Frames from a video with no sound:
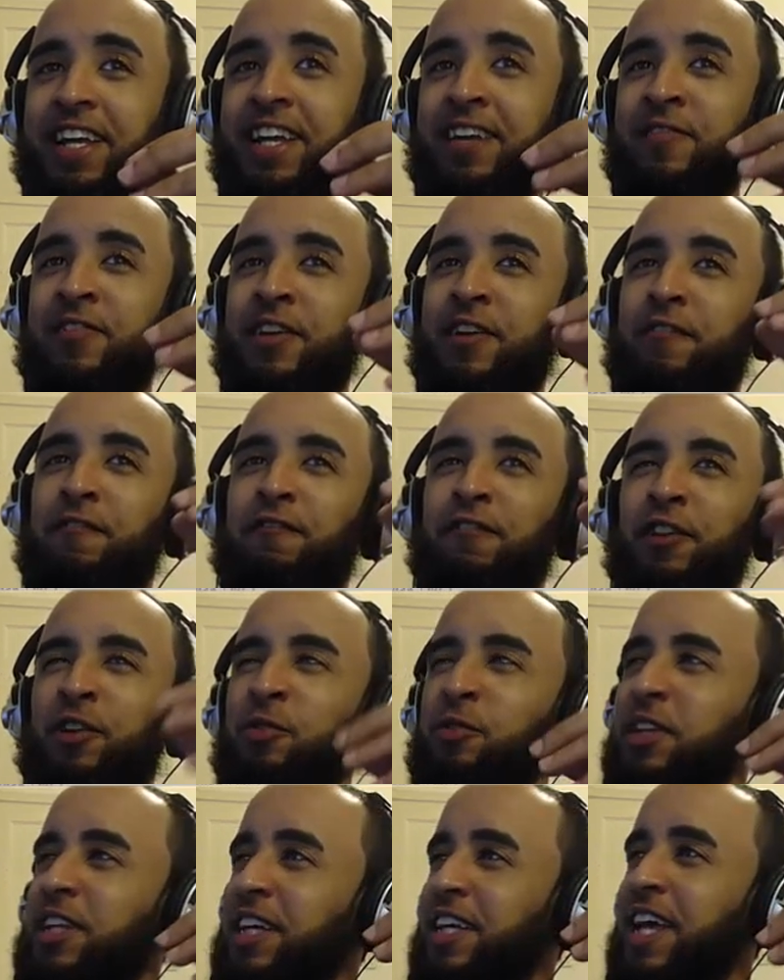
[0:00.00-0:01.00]
Even the
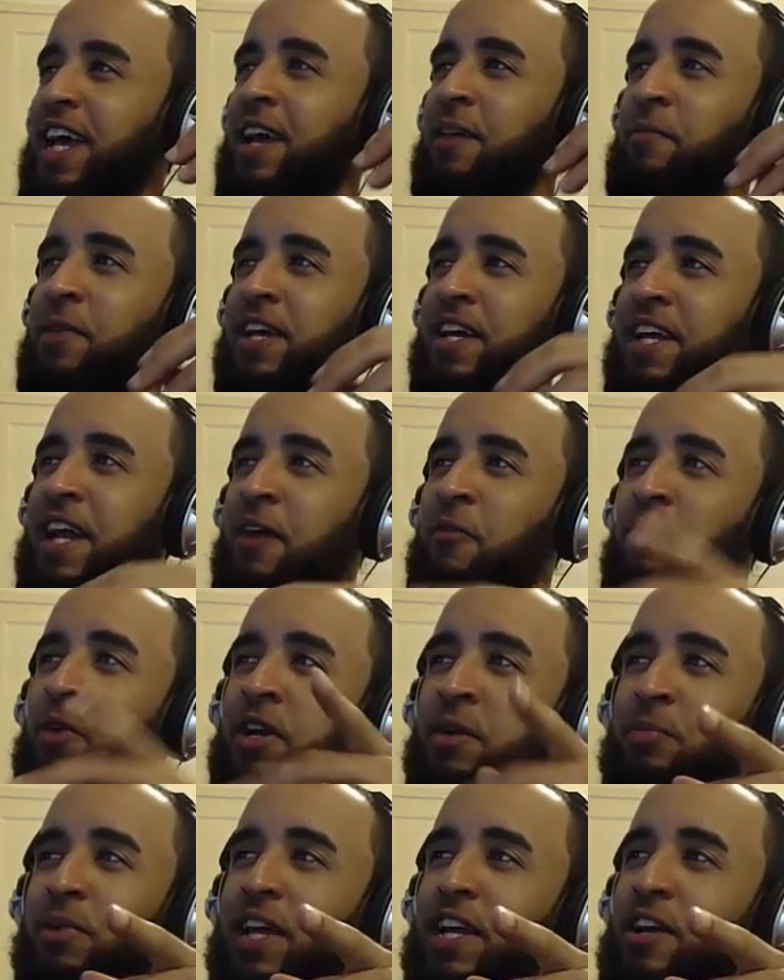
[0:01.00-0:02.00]
flute that came in, I want
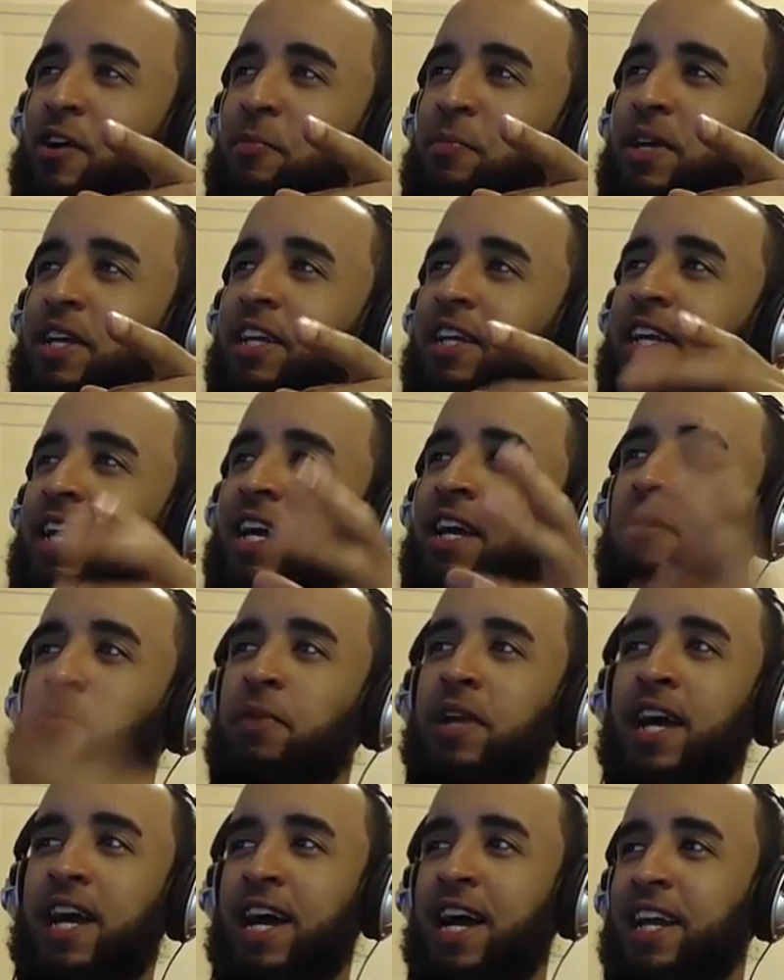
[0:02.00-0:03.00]
to play your beat again,
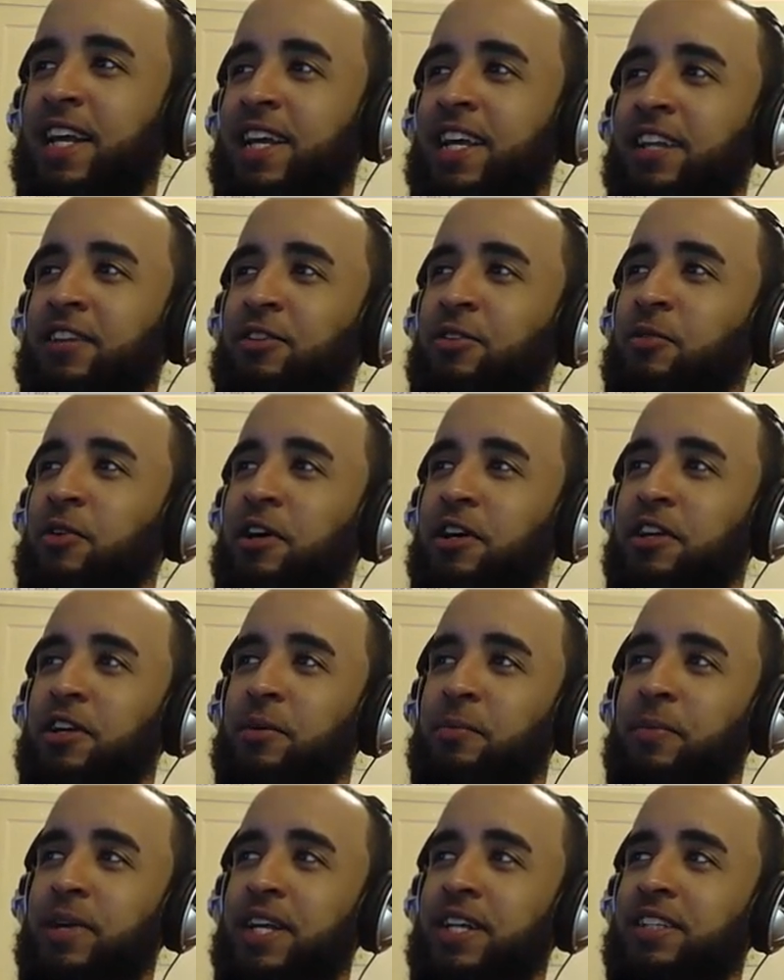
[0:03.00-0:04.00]
but I got to get through all
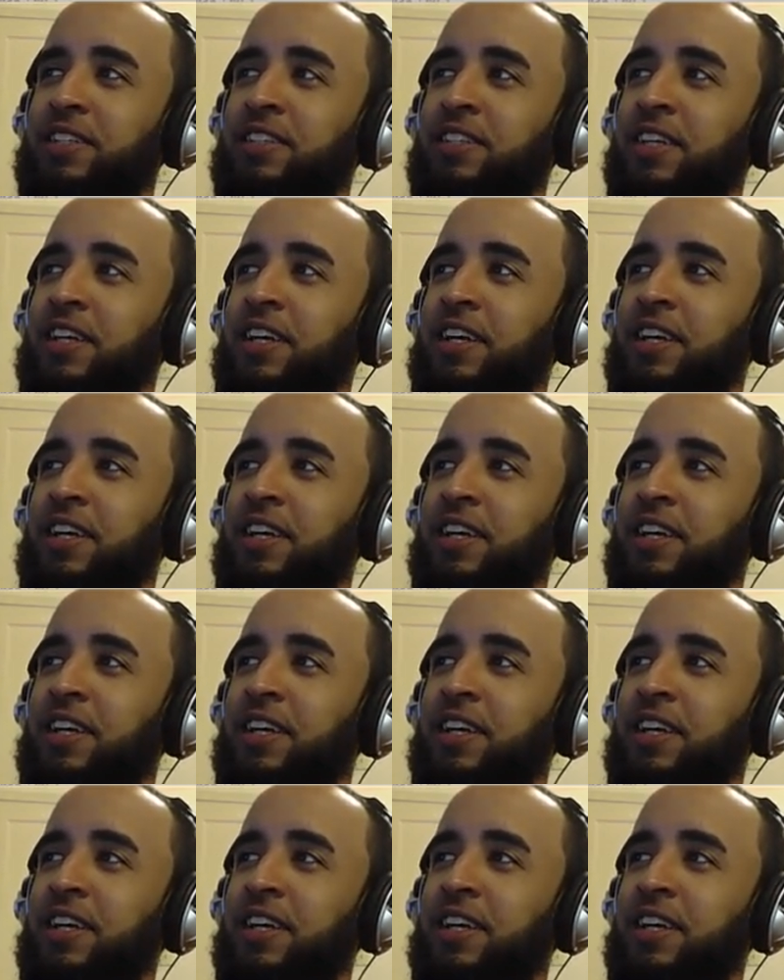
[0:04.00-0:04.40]
your beats.